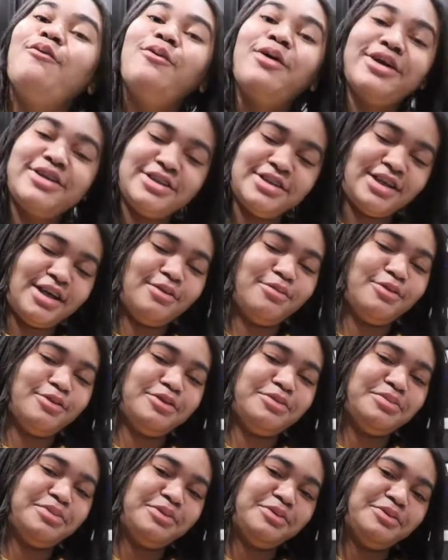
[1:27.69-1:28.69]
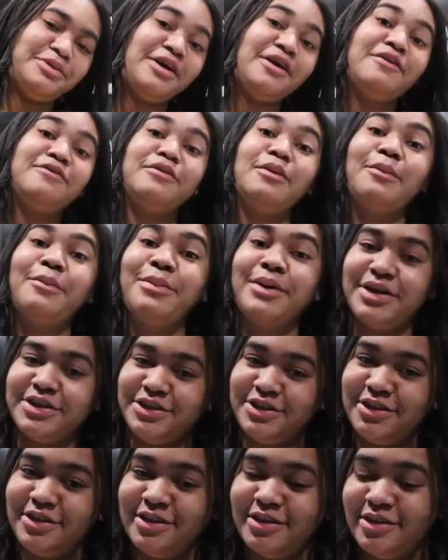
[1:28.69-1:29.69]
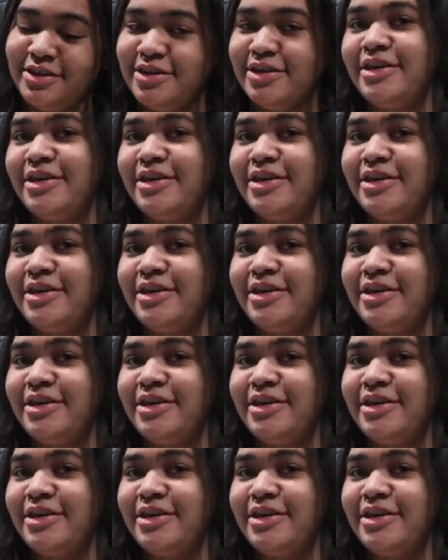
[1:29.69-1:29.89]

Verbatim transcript: one tablespoon of butter